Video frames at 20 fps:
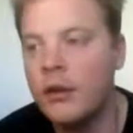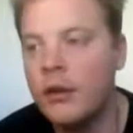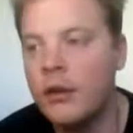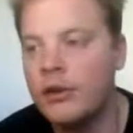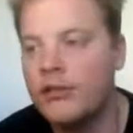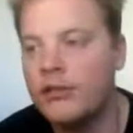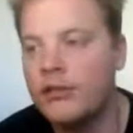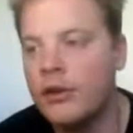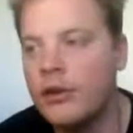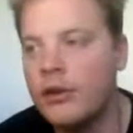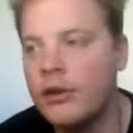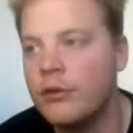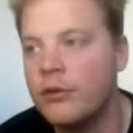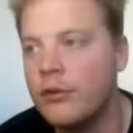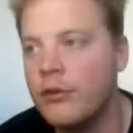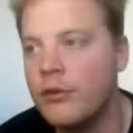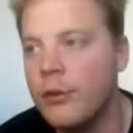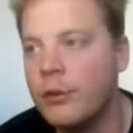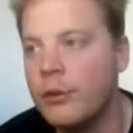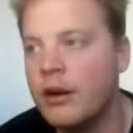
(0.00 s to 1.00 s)
or a series
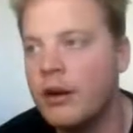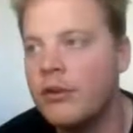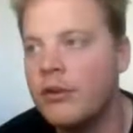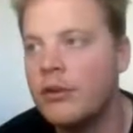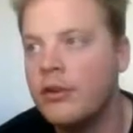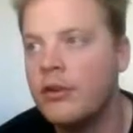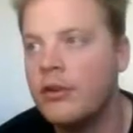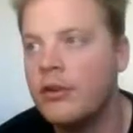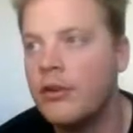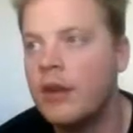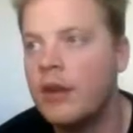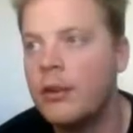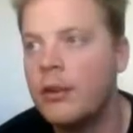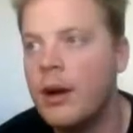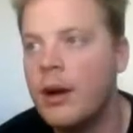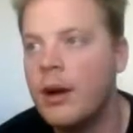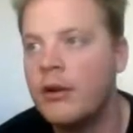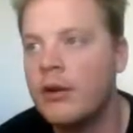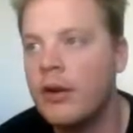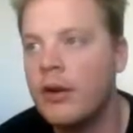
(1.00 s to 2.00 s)
of webinars that you're thinking
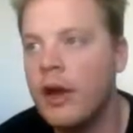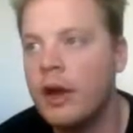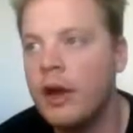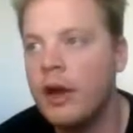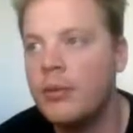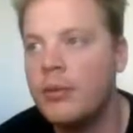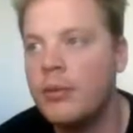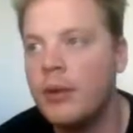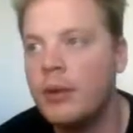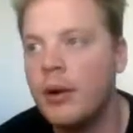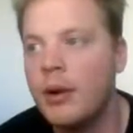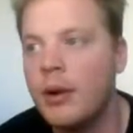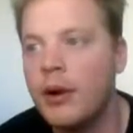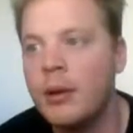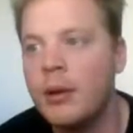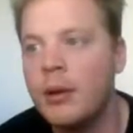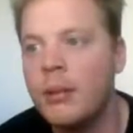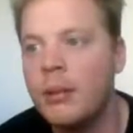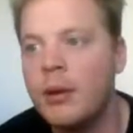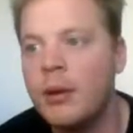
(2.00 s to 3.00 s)
about creating,
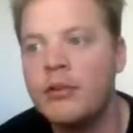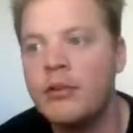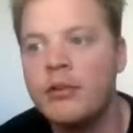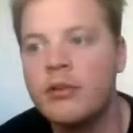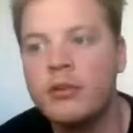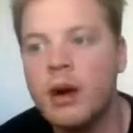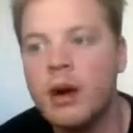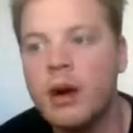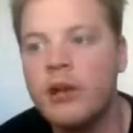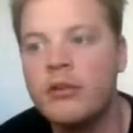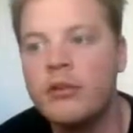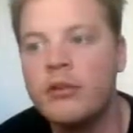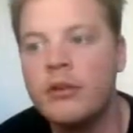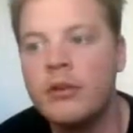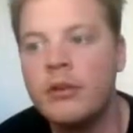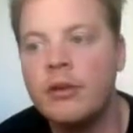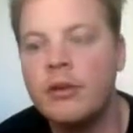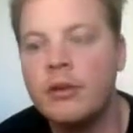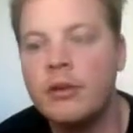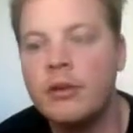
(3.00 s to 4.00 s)
BigMarker might be able to
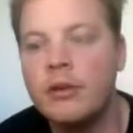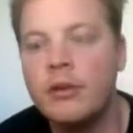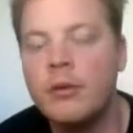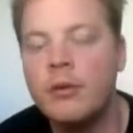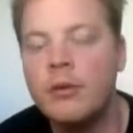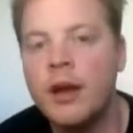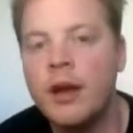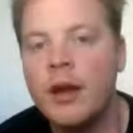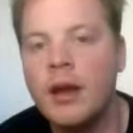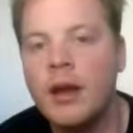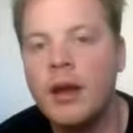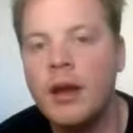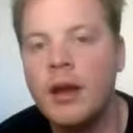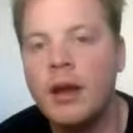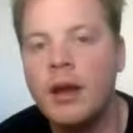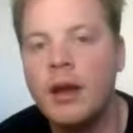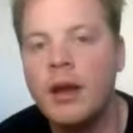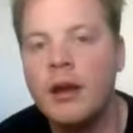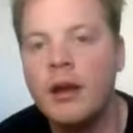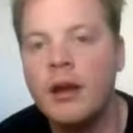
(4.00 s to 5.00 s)
sponsor you
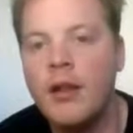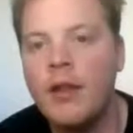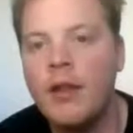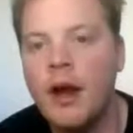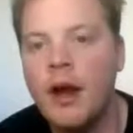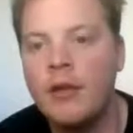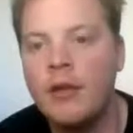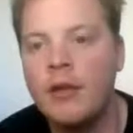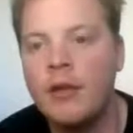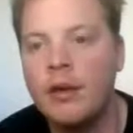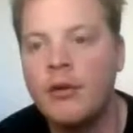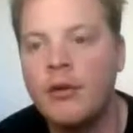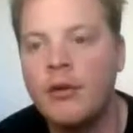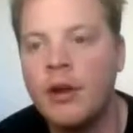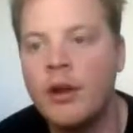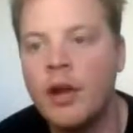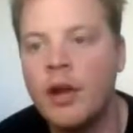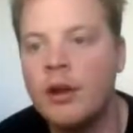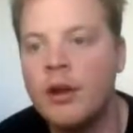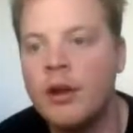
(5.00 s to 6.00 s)
and allow you to
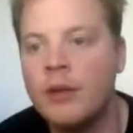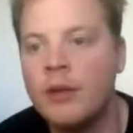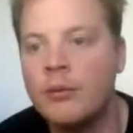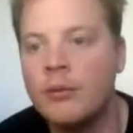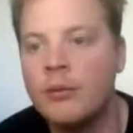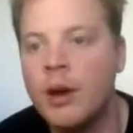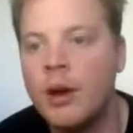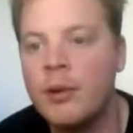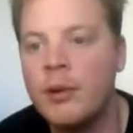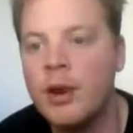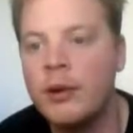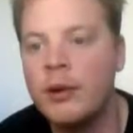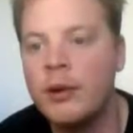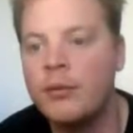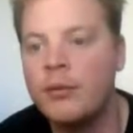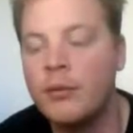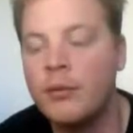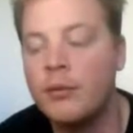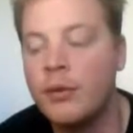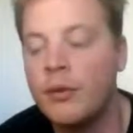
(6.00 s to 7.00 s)
create those webinars
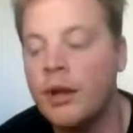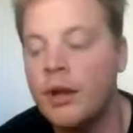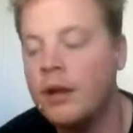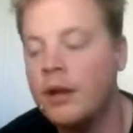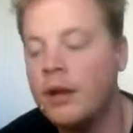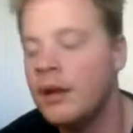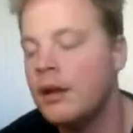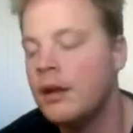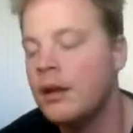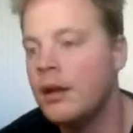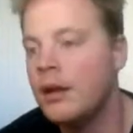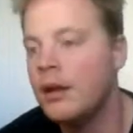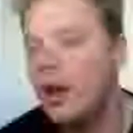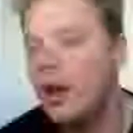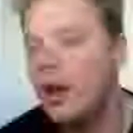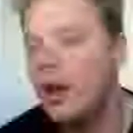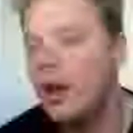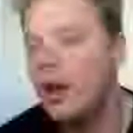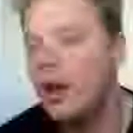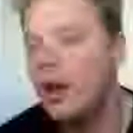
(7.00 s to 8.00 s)
for free.
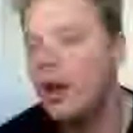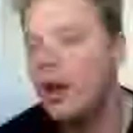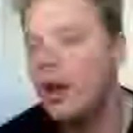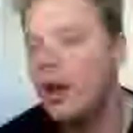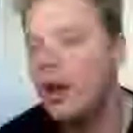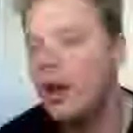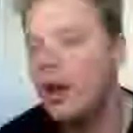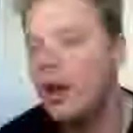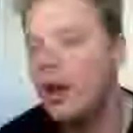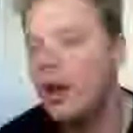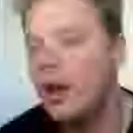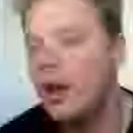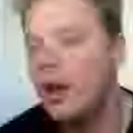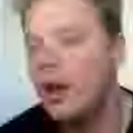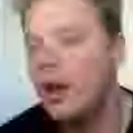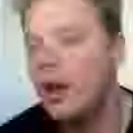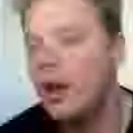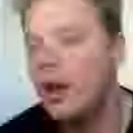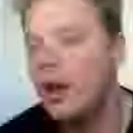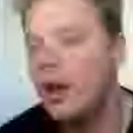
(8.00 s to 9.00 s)
And we'd even help
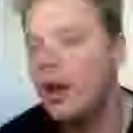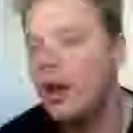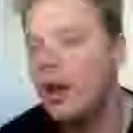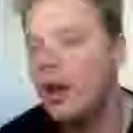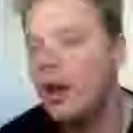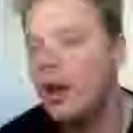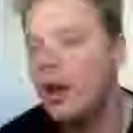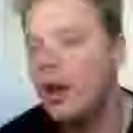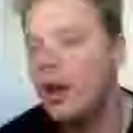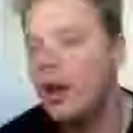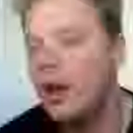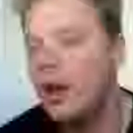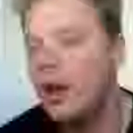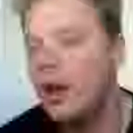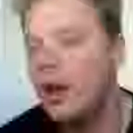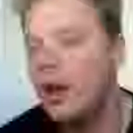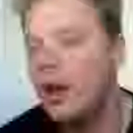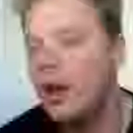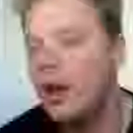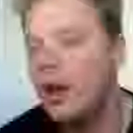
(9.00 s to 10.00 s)
promote it and help
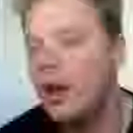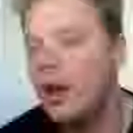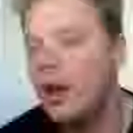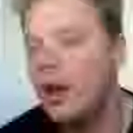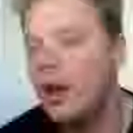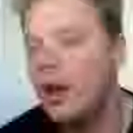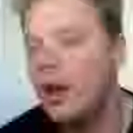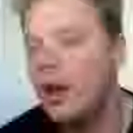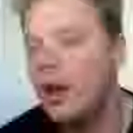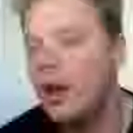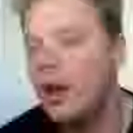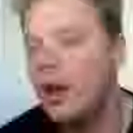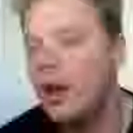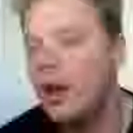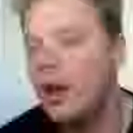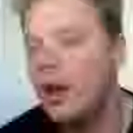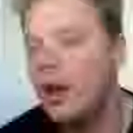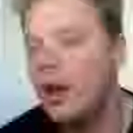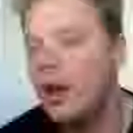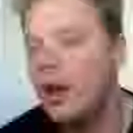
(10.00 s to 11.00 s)
with support,
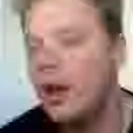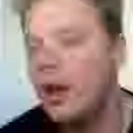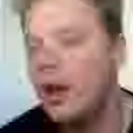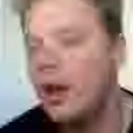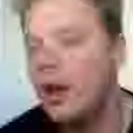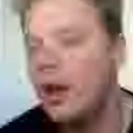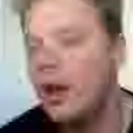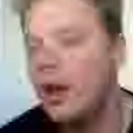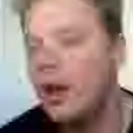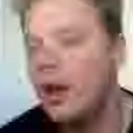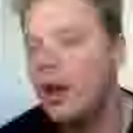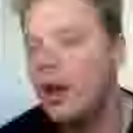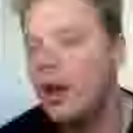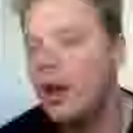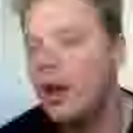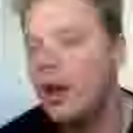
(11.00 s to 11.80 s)
etc., for you